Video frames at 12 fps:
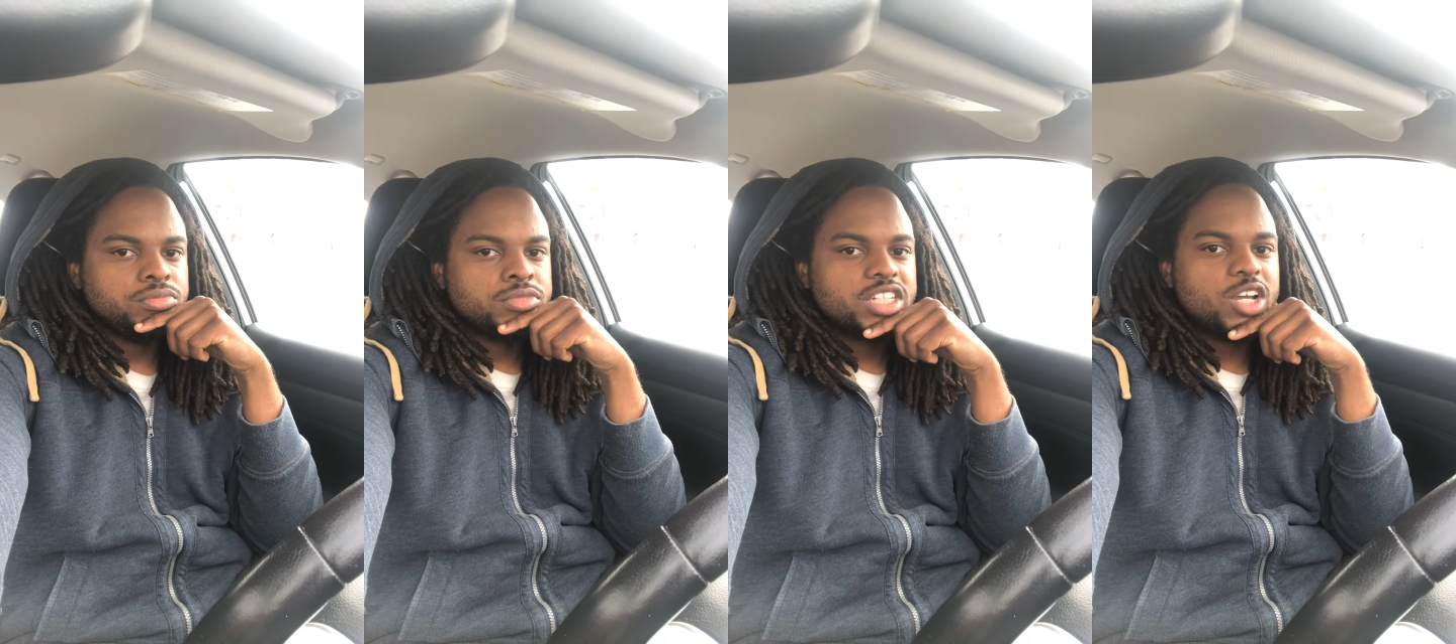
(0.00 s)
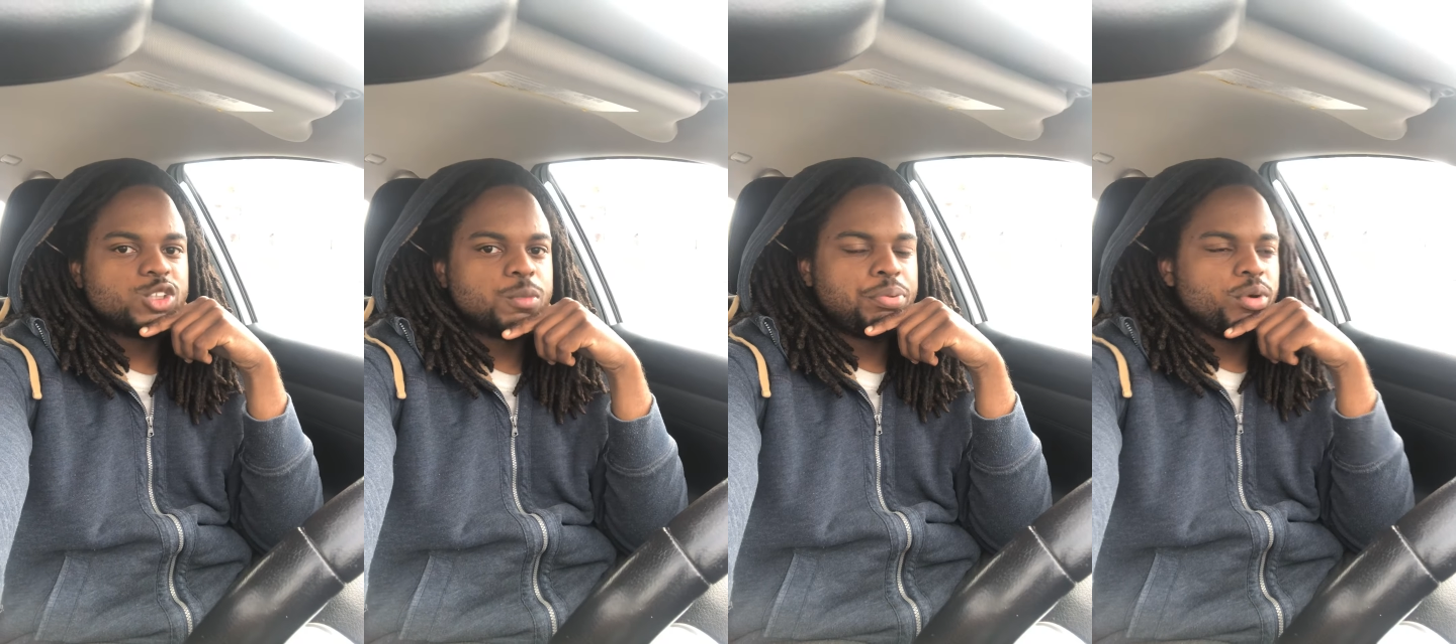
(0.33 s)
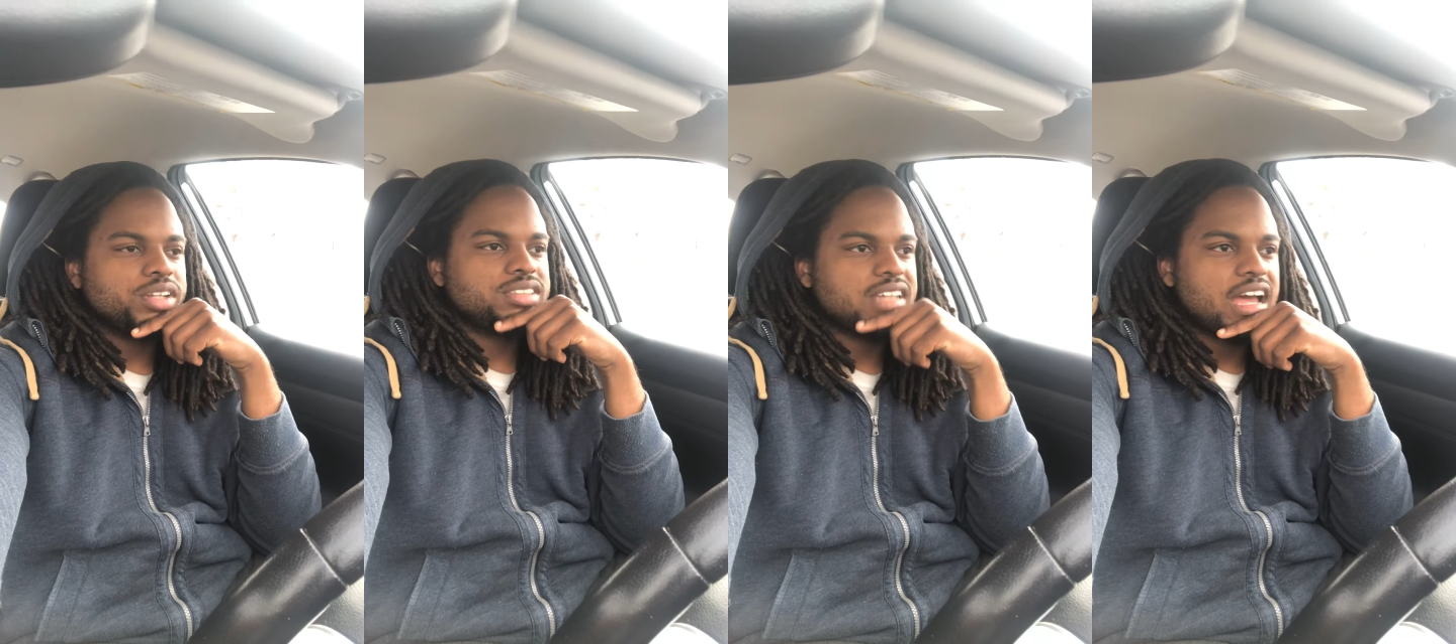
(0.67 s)
There was a
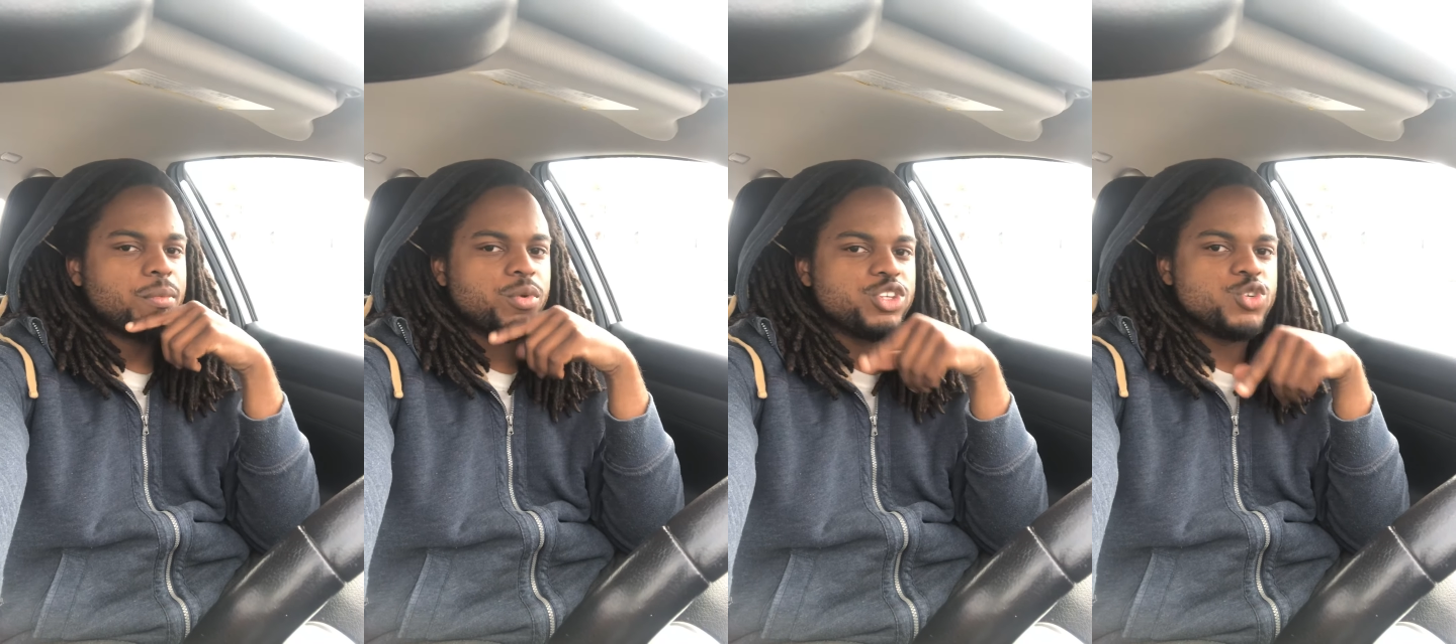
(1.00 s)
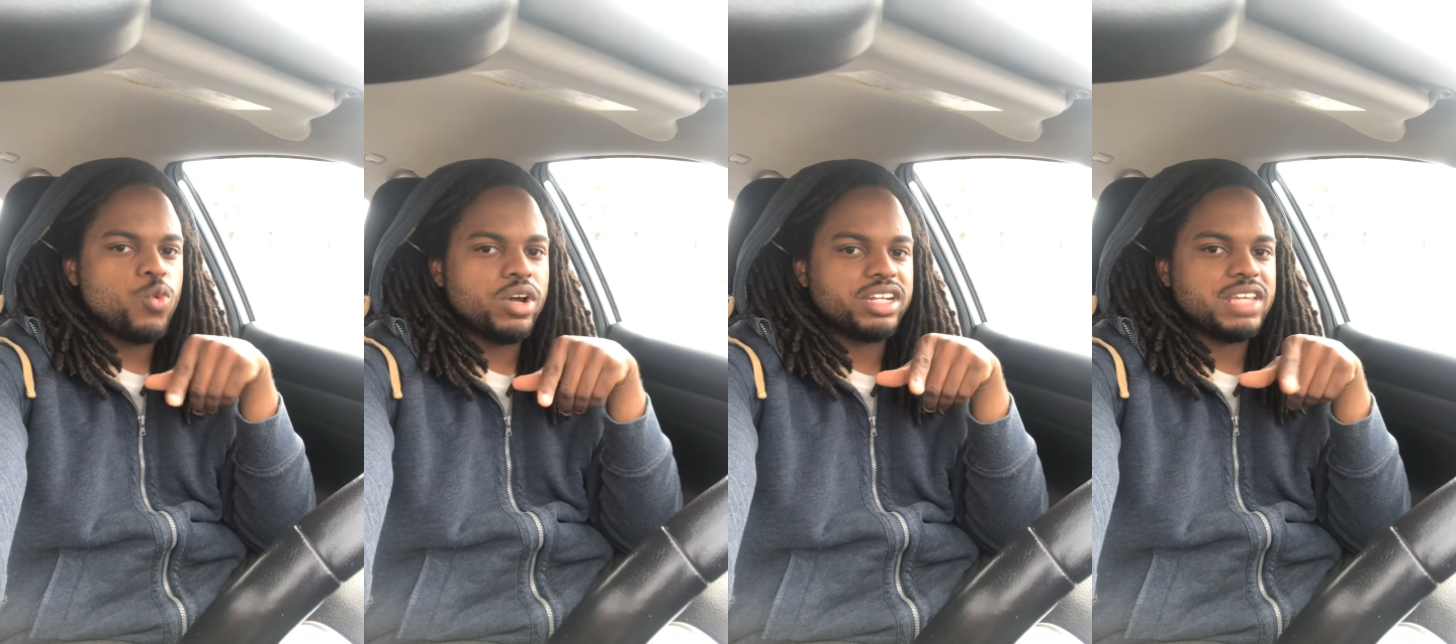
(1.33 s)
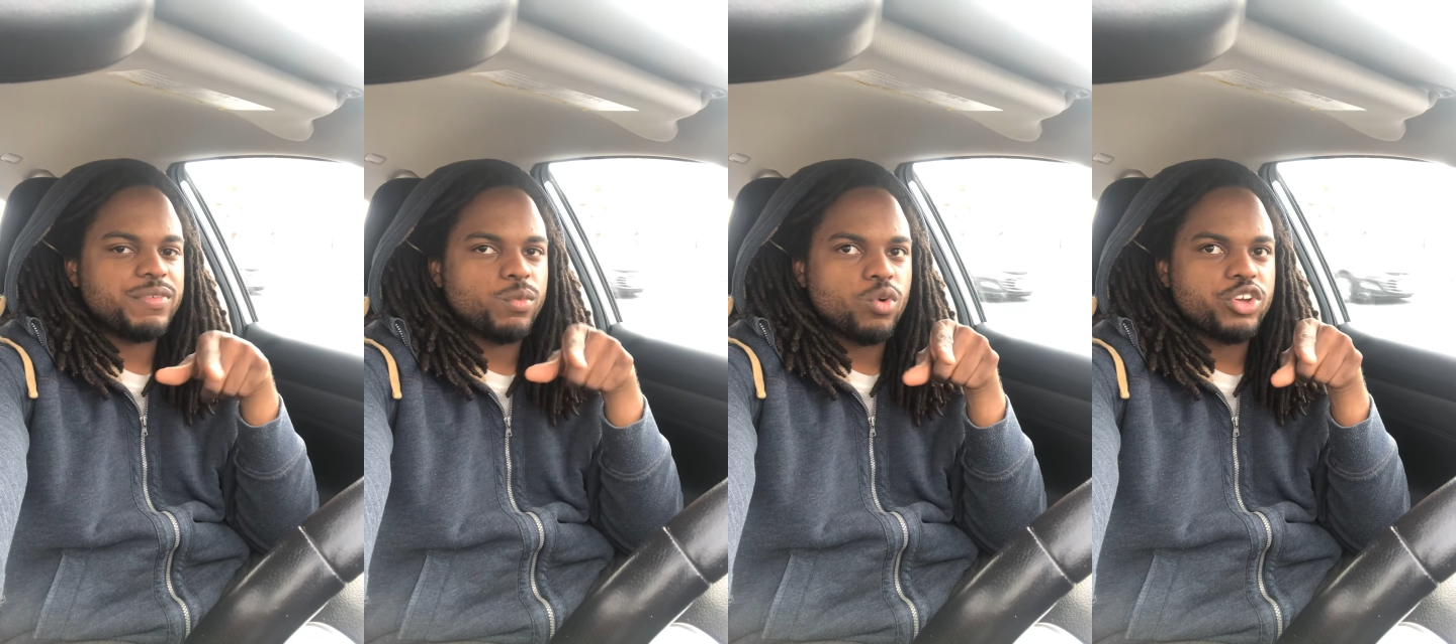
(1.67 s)
point in time where you wasn't
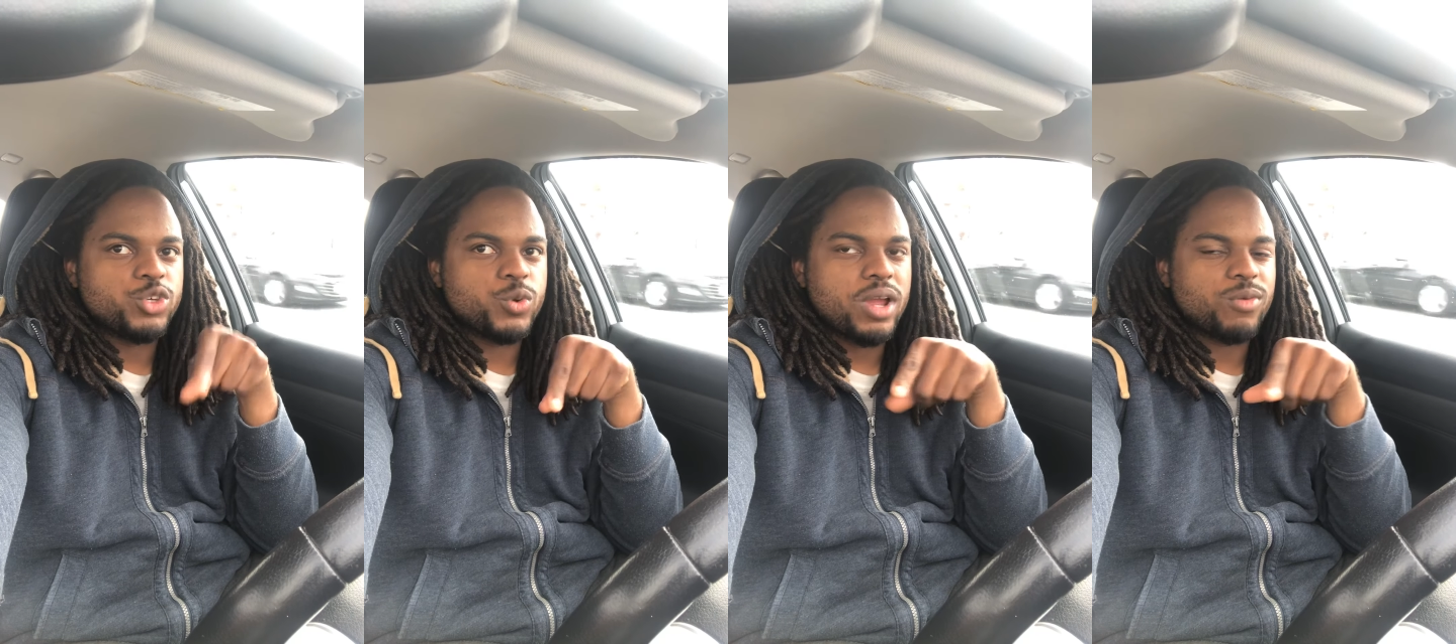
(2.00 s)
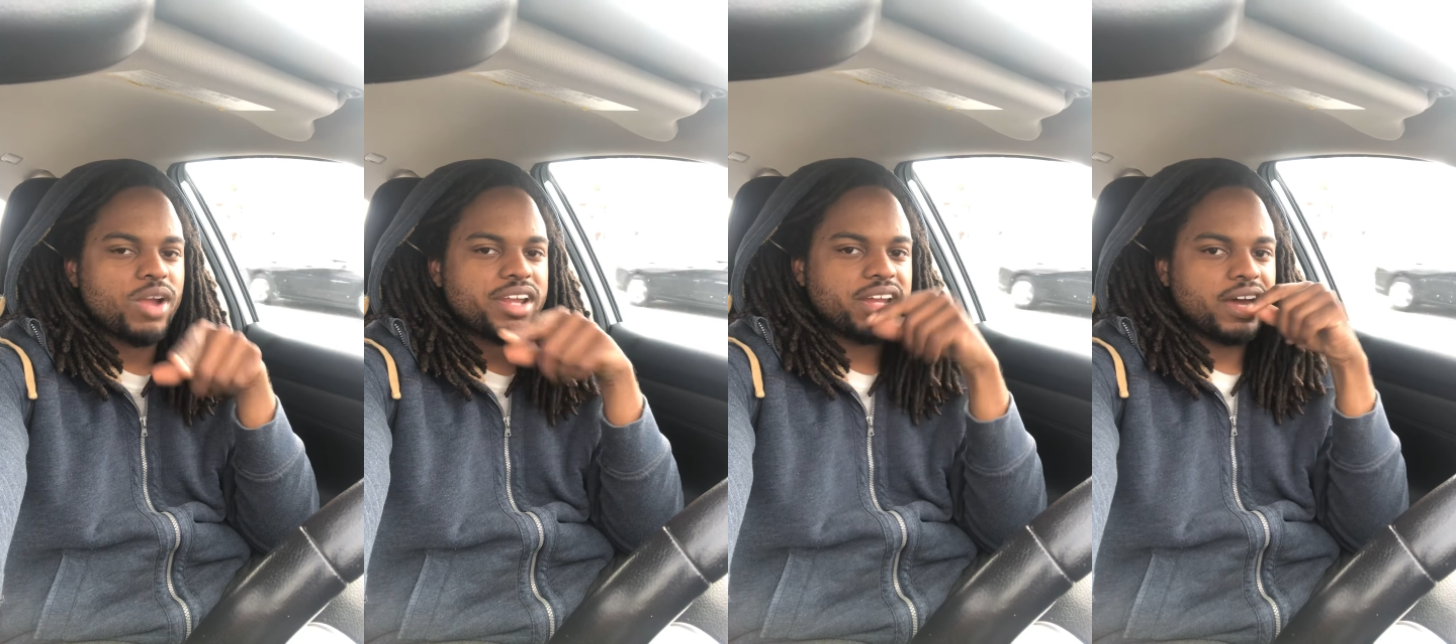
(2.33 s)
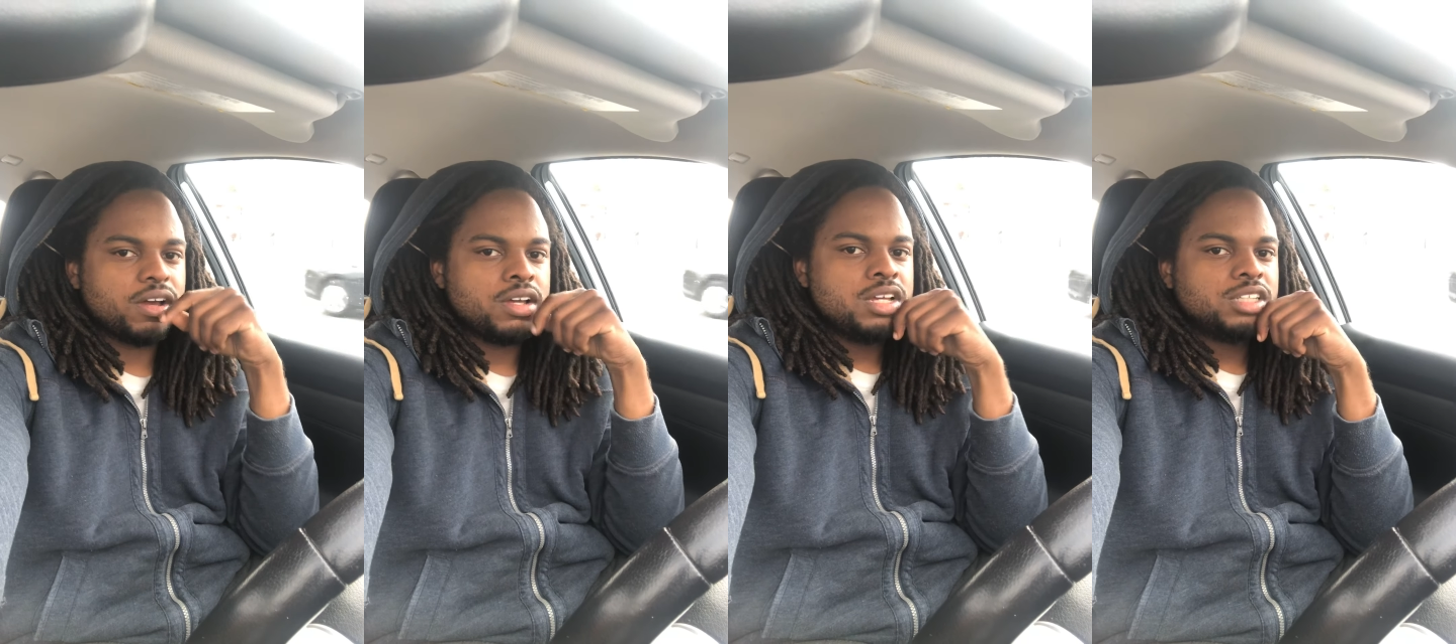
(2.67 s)
even where you're at right now.